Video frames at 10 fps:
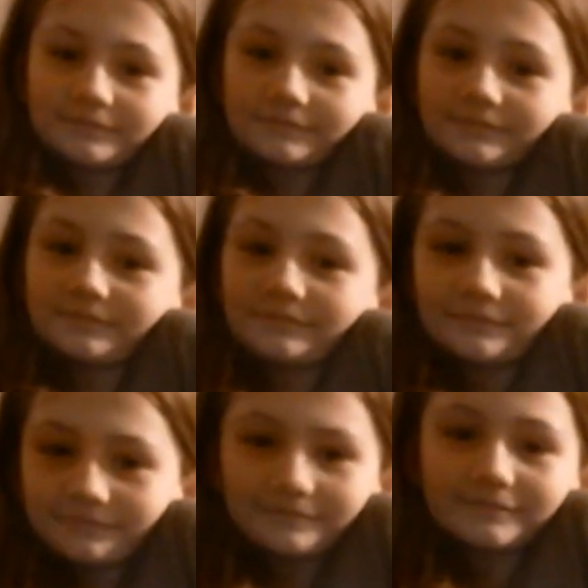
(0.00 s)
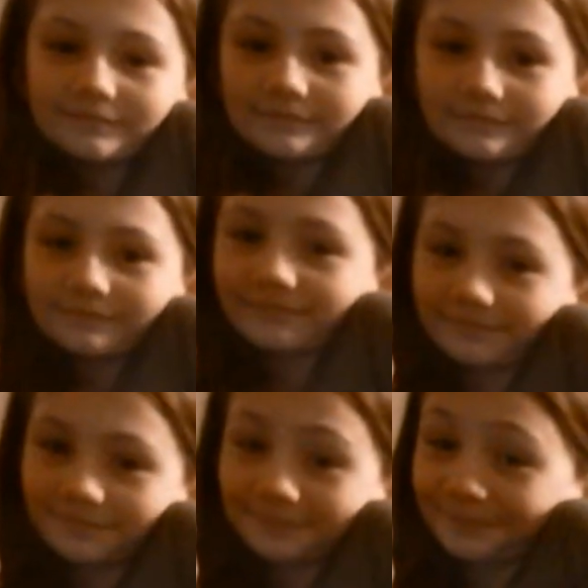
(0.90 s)

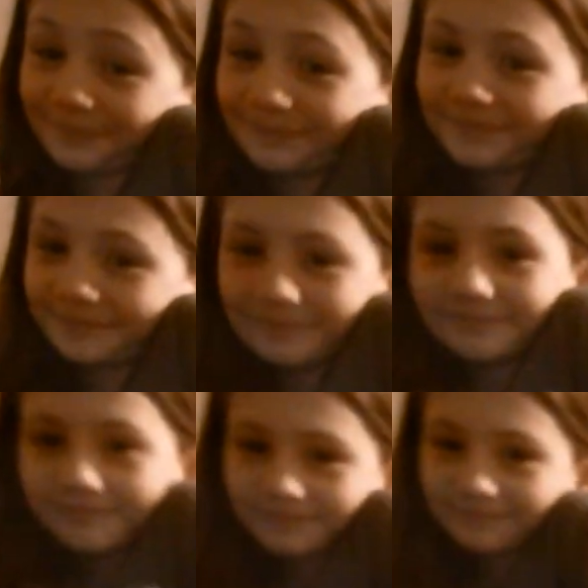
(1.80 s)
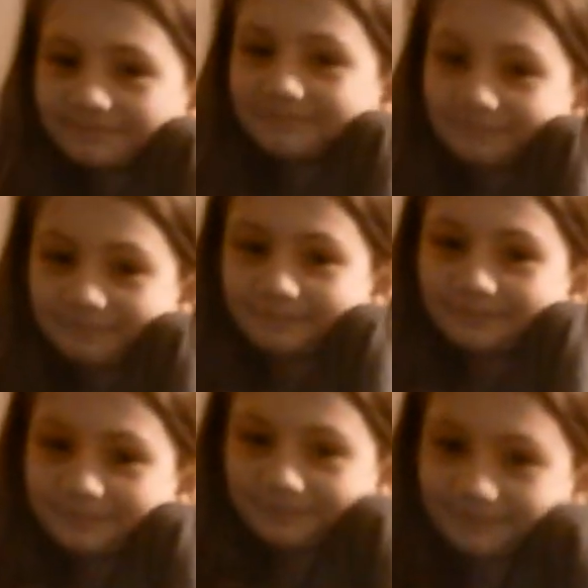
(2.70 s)

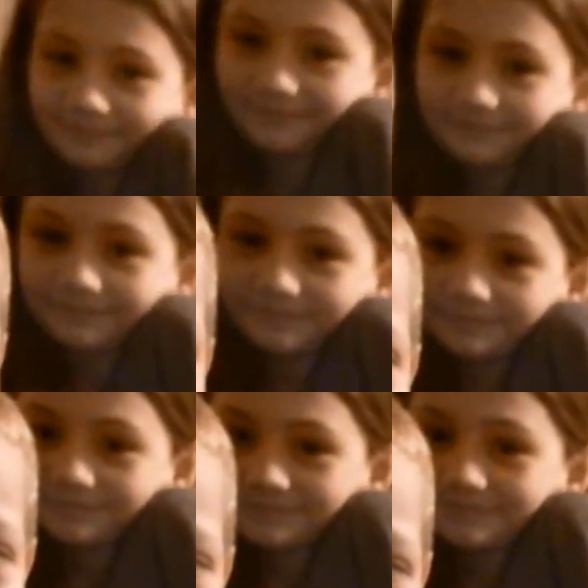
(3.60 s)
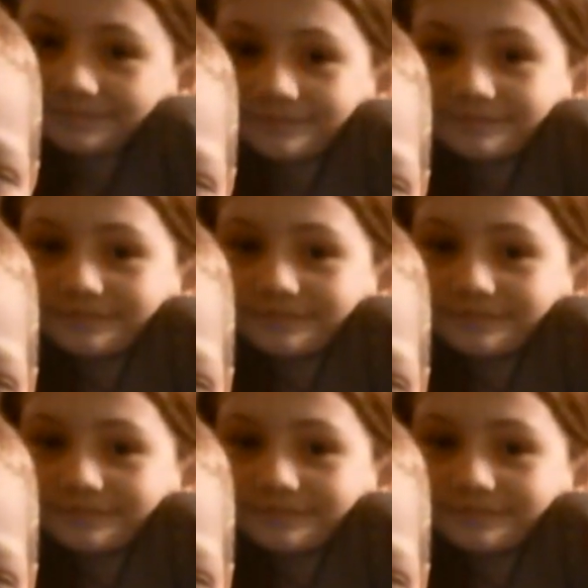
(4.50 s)
No words are spoken by the person on screen.